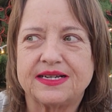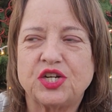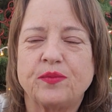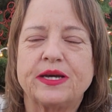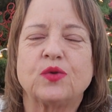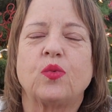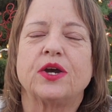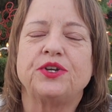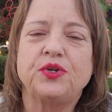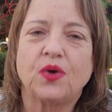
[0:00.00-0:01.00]
no matter
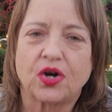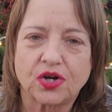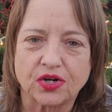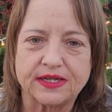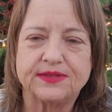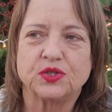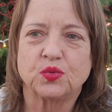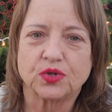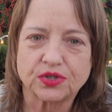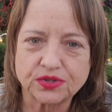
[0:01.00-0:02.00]
where you are in the
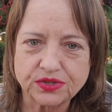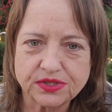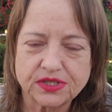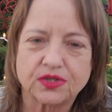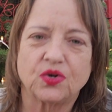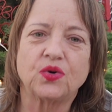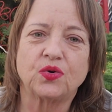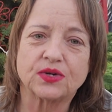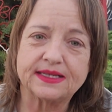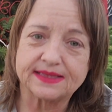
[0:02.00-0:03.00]
world
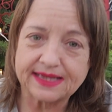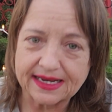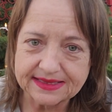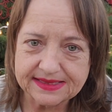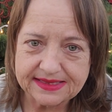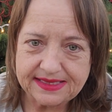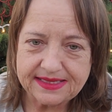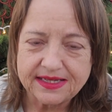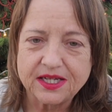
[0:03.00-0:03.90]
or in the galaxy,